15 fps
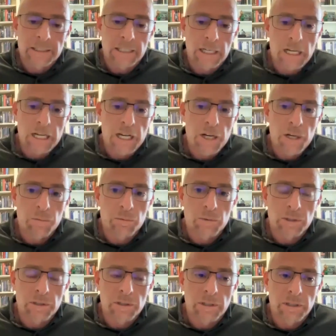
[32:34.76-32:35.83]
Um,
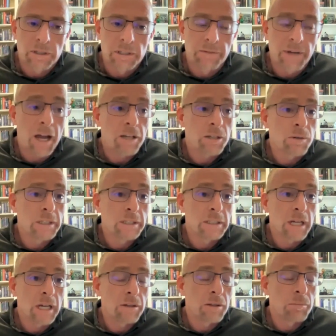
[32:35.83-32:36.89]
the
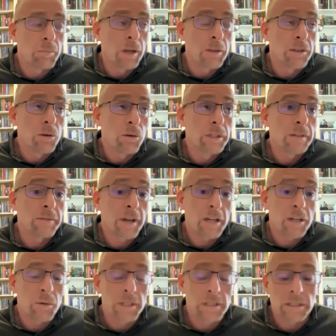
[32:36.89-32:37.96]
evaluation, the only
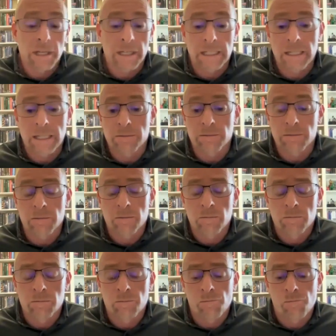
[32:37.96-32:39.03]
evaluation I get
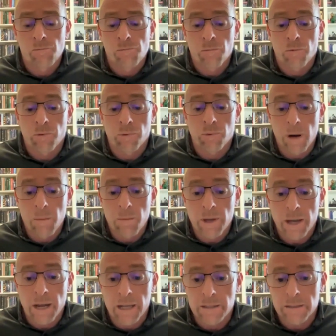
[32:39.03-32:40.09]
from
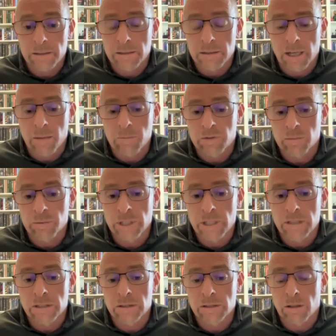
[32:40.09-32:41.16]
that comes from
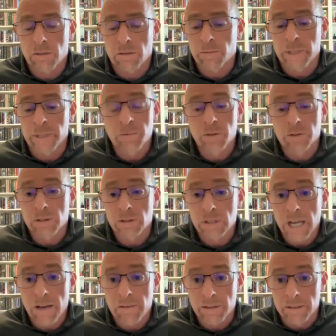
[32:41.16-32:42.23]
Genesis or from Hebrews
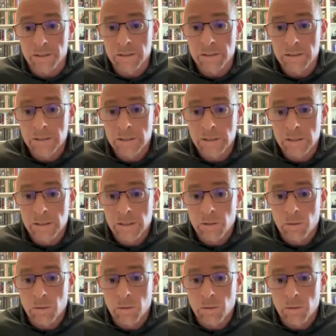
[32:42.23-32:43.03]
11, mm-hmm.